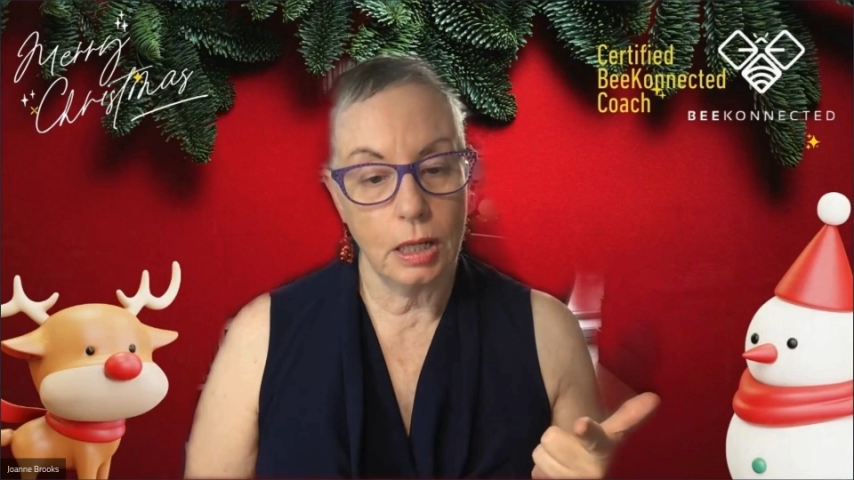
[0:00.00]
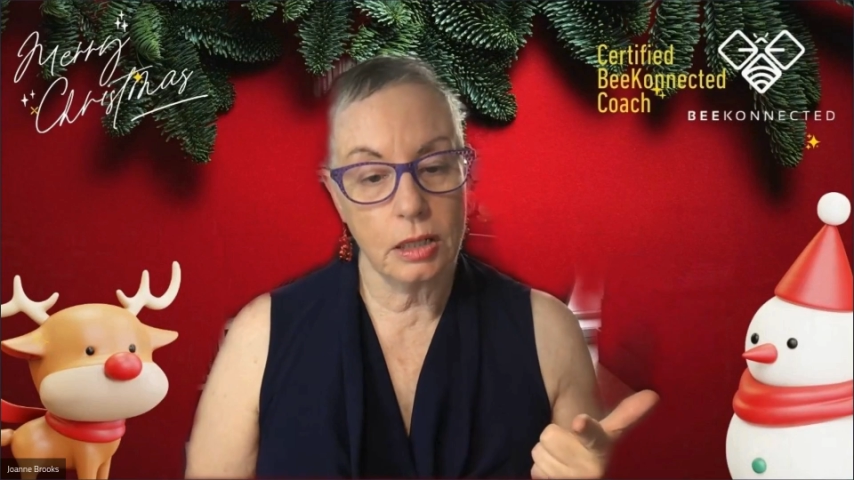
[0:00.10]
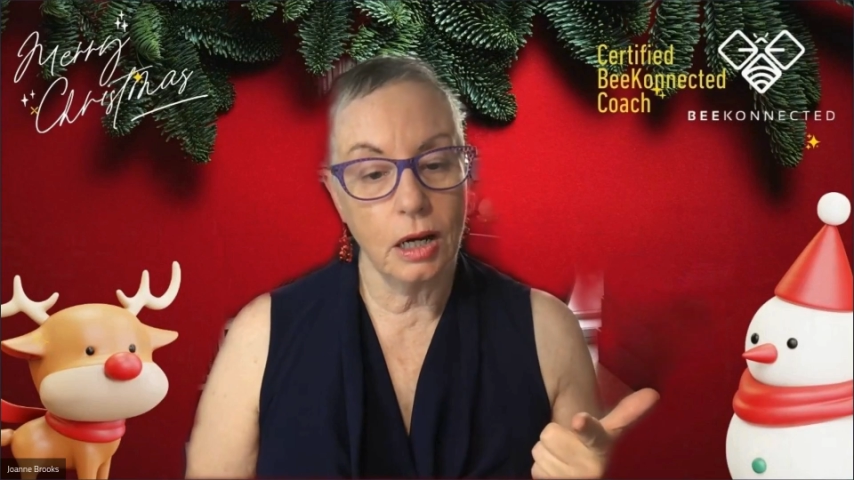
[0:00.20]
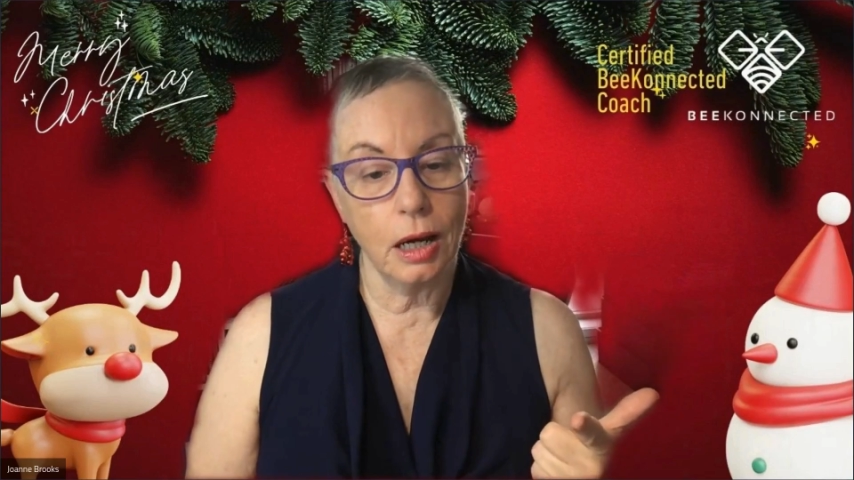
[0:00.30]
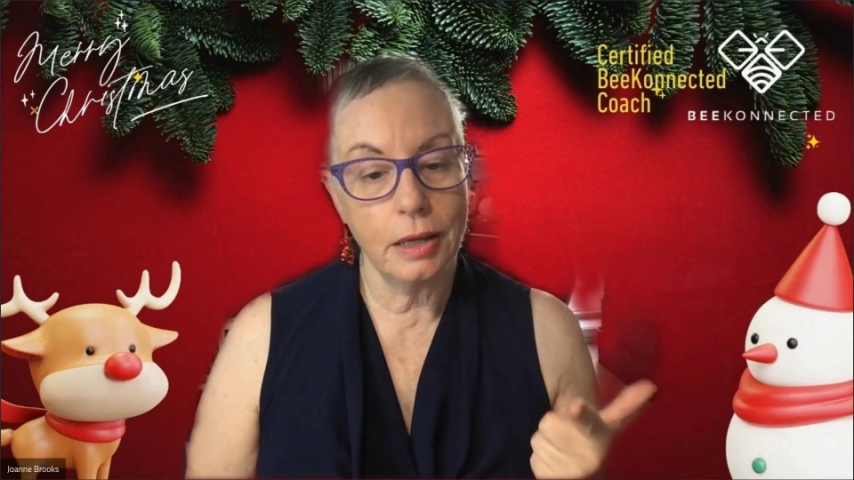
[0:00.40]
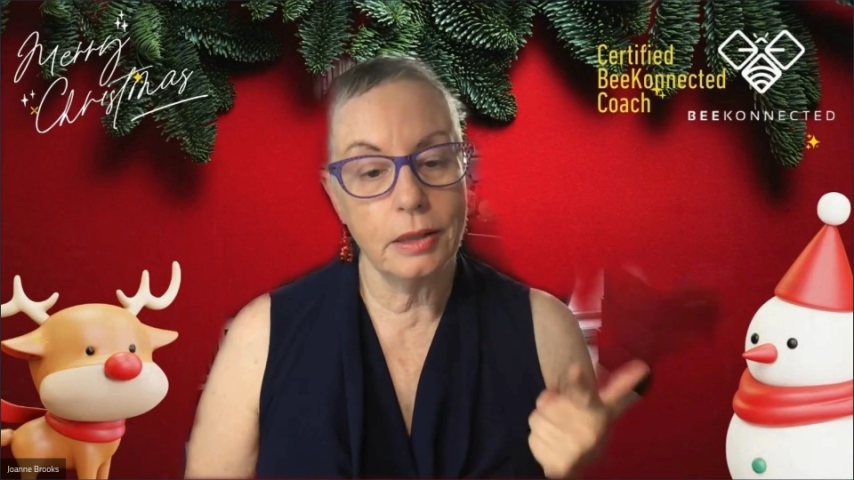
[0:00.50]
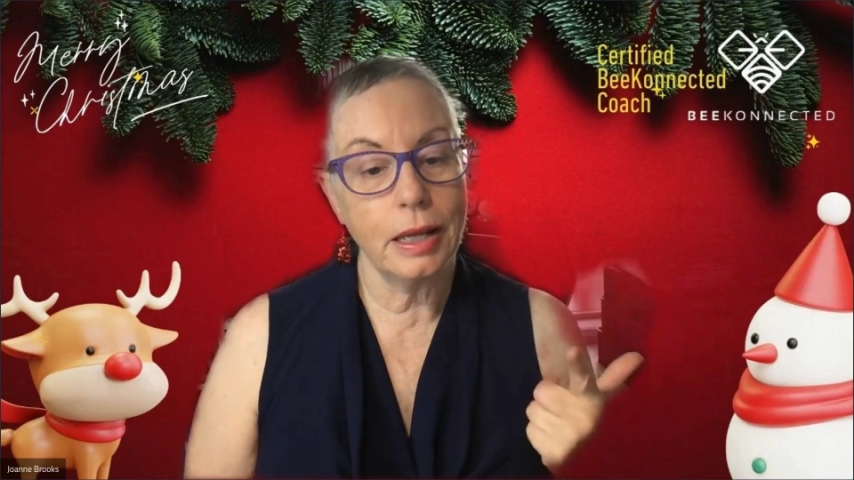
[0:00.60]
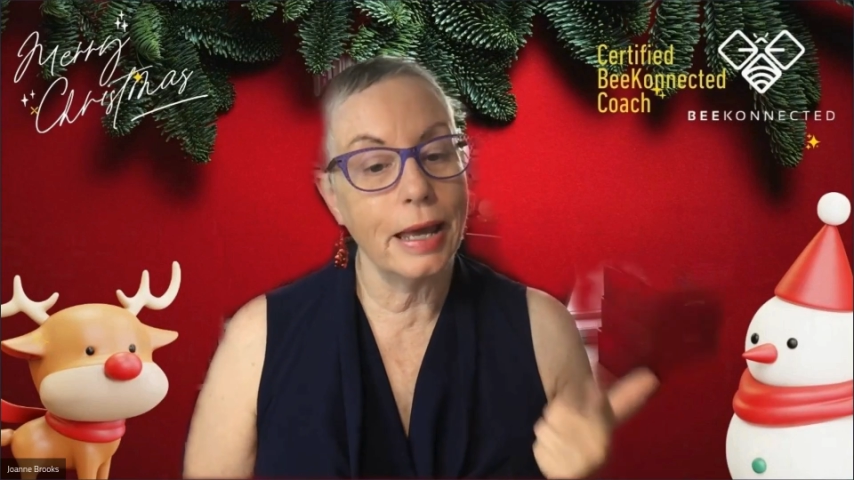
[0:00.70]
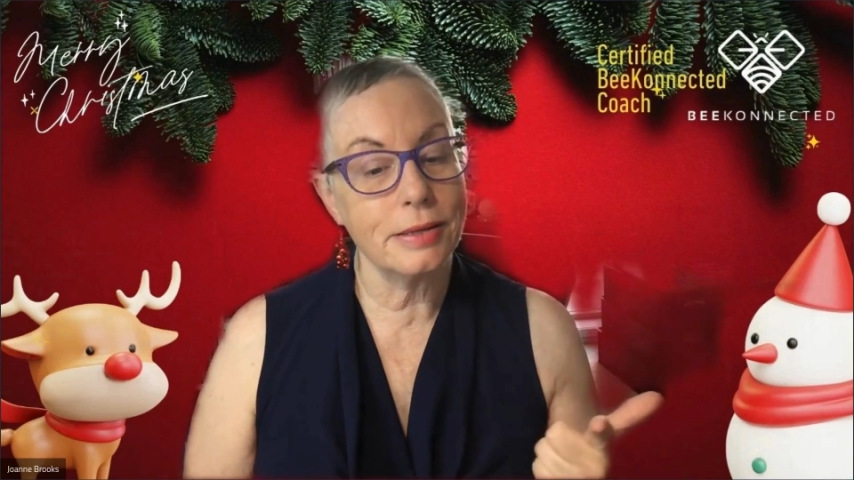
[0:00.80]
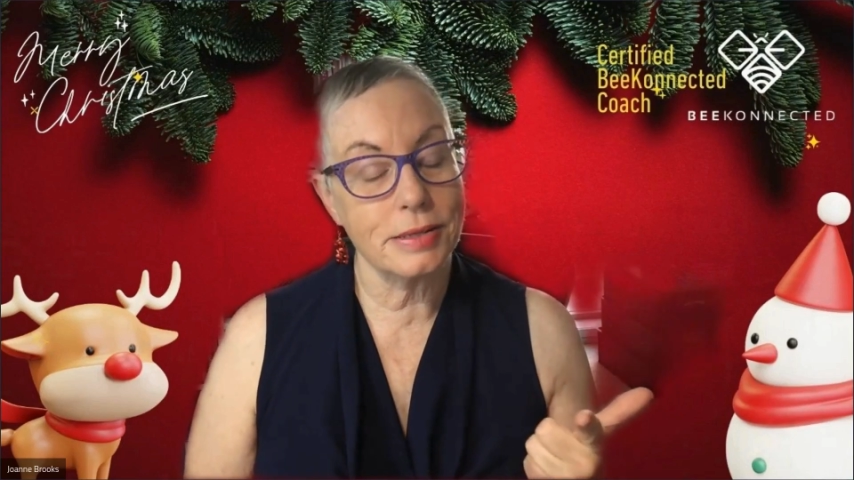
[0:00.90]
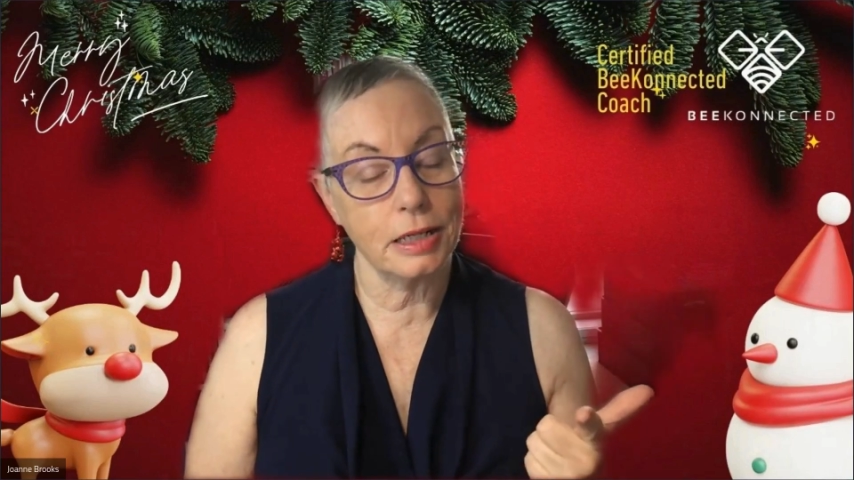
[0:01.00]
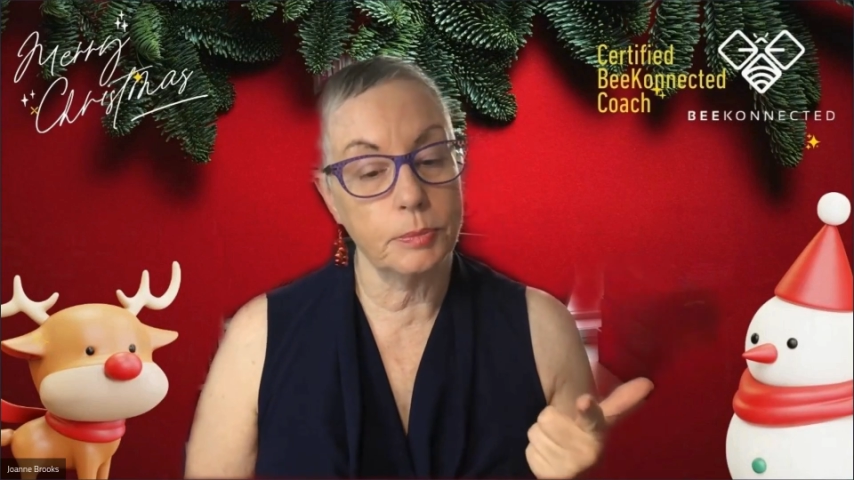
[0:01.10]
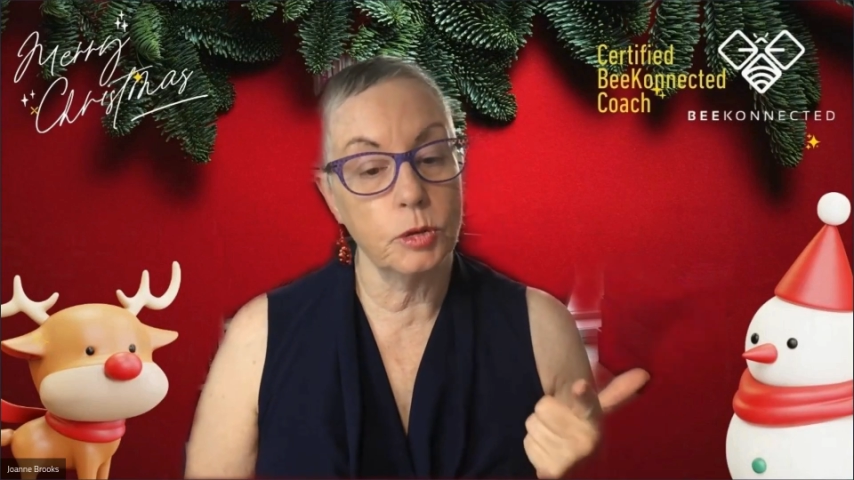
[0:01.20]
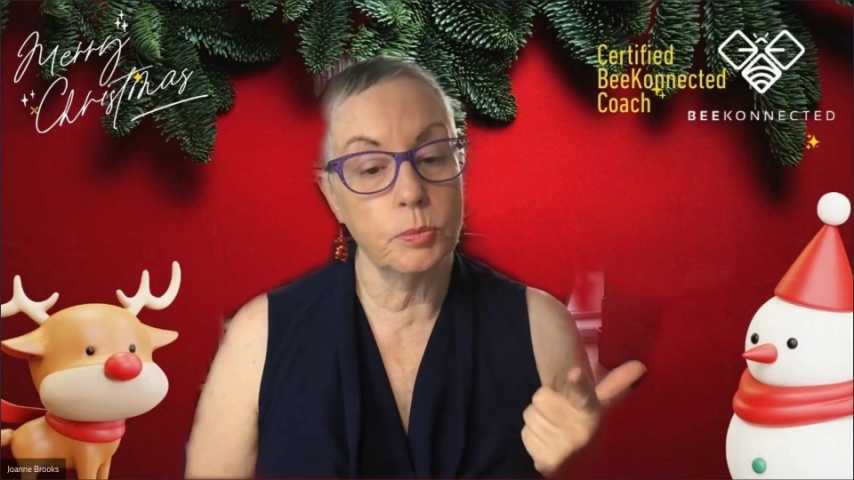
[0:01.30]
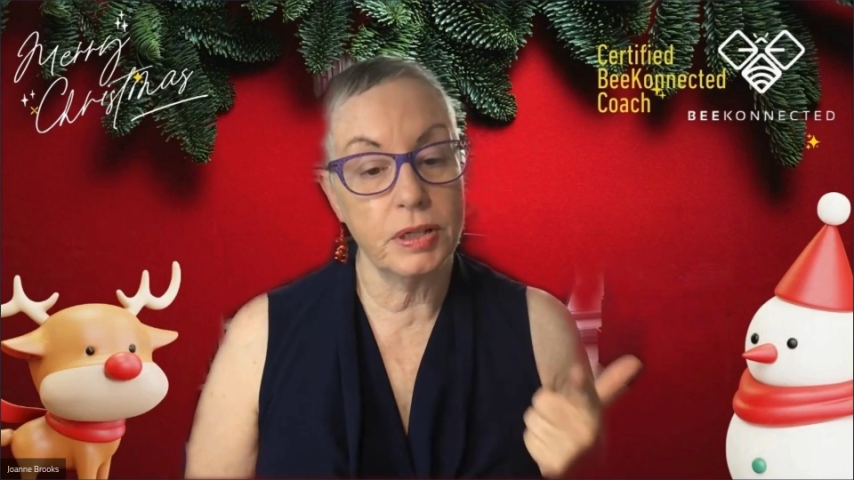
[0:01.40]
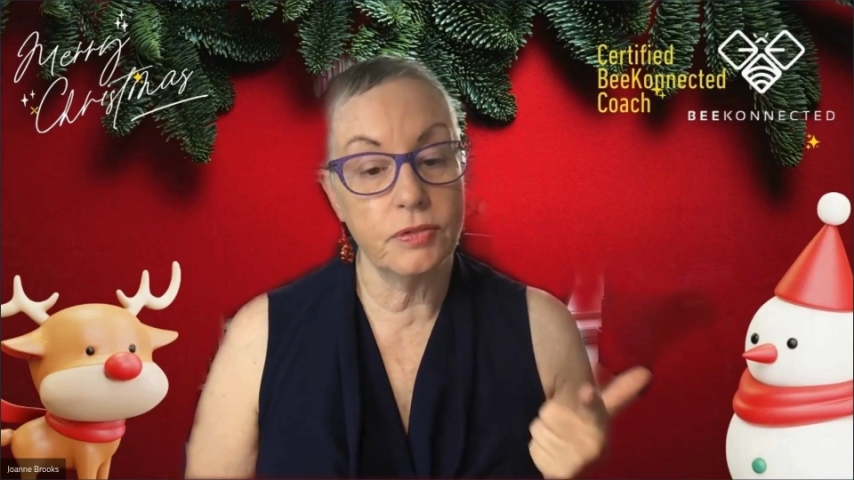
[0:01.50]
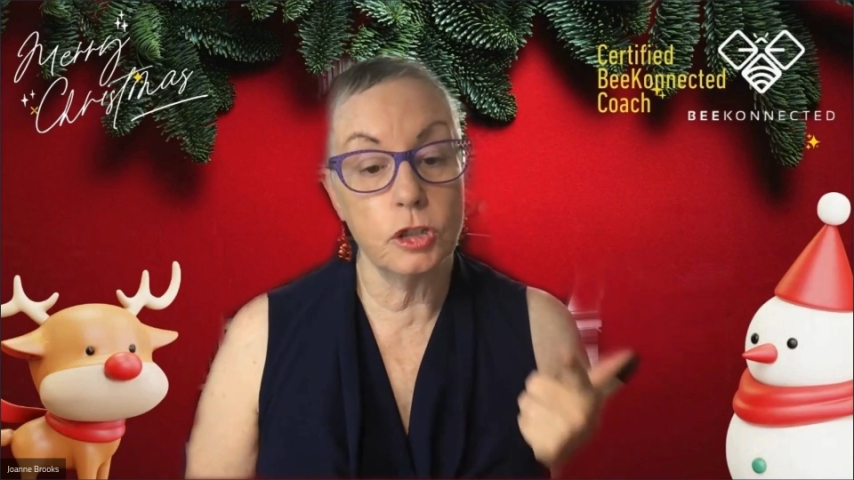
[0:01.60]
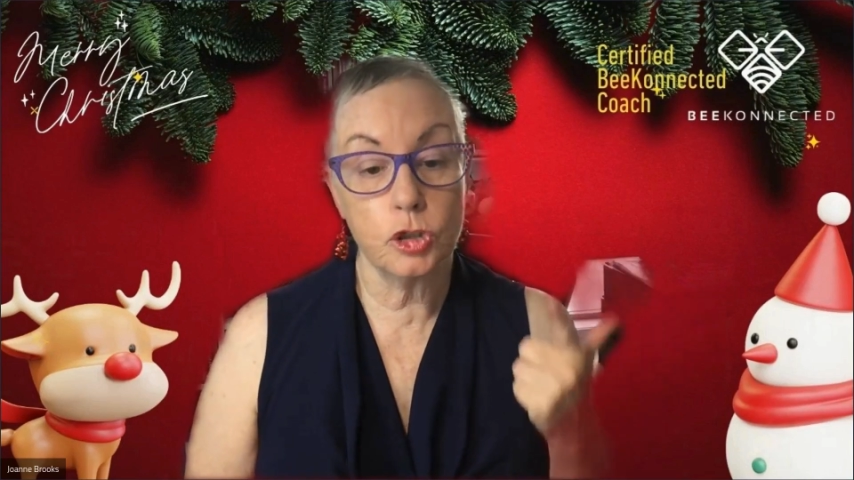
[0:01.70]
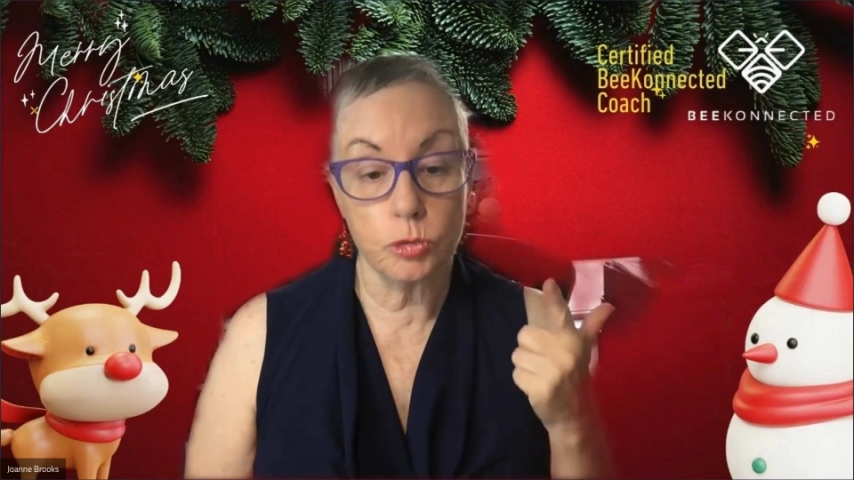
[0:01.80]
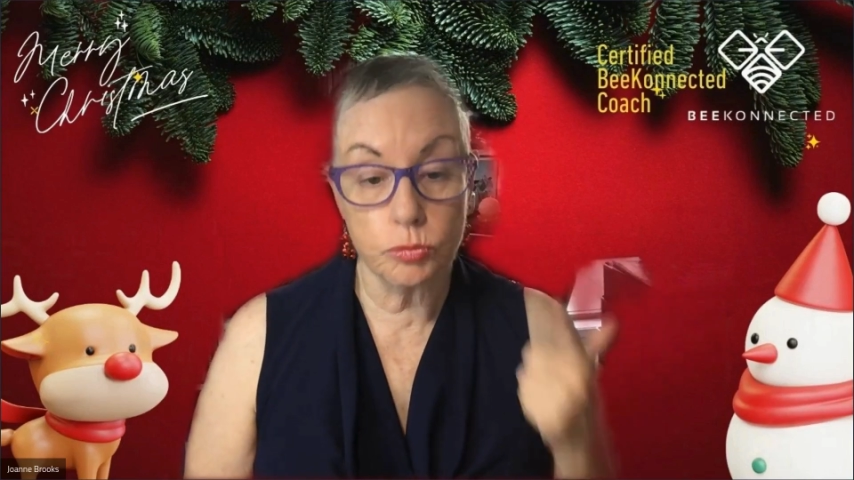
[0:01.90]
guide on how to set up your Bee
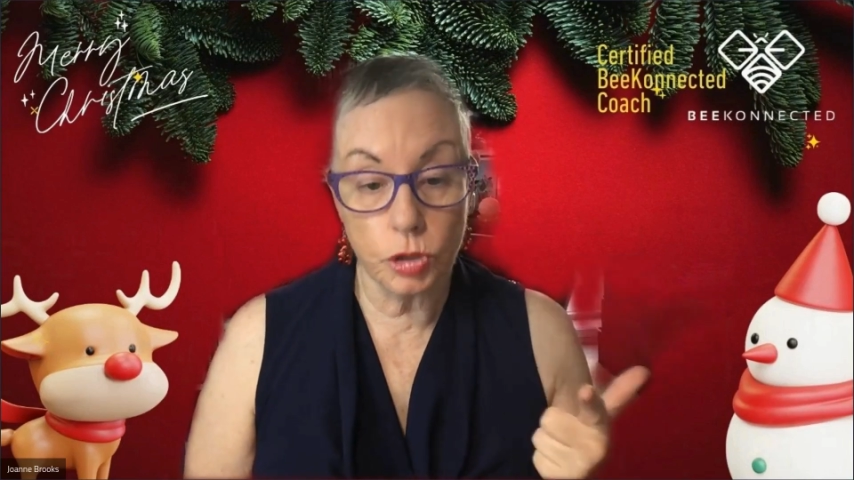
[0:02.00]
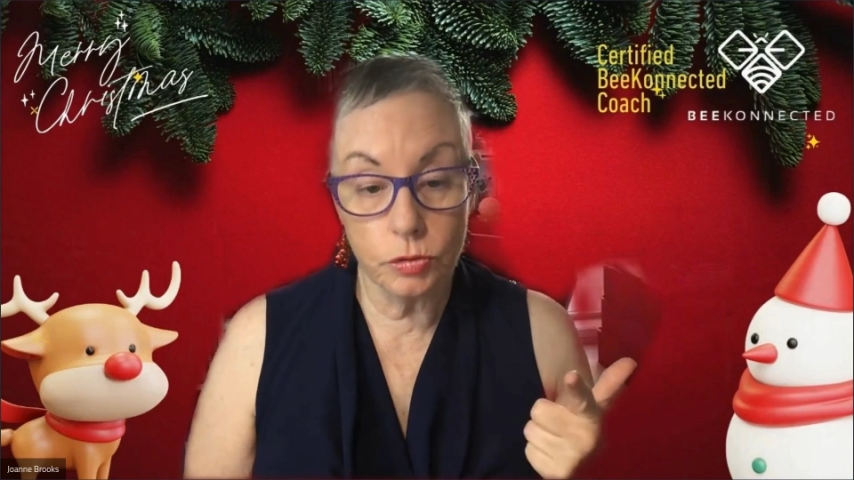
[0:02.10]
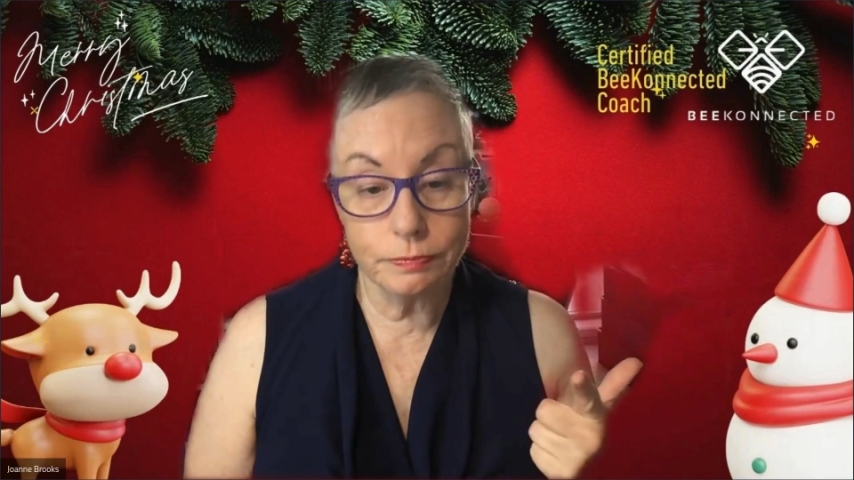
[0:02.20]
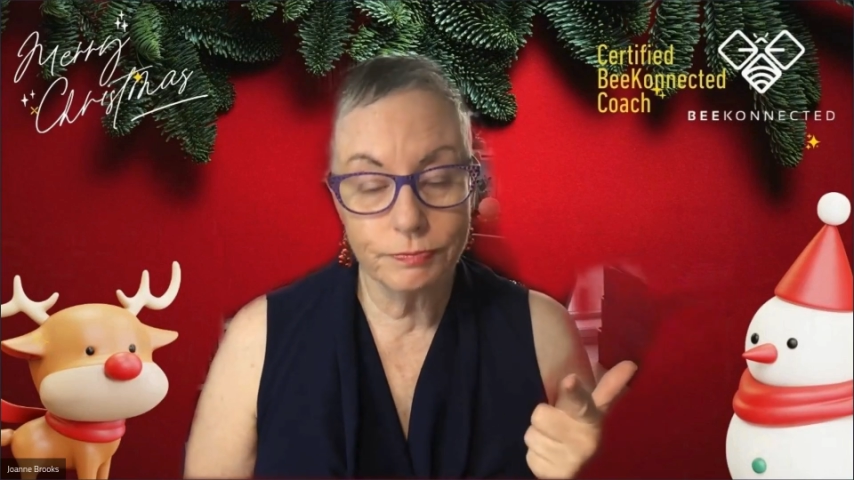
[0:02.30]
Virtual Room.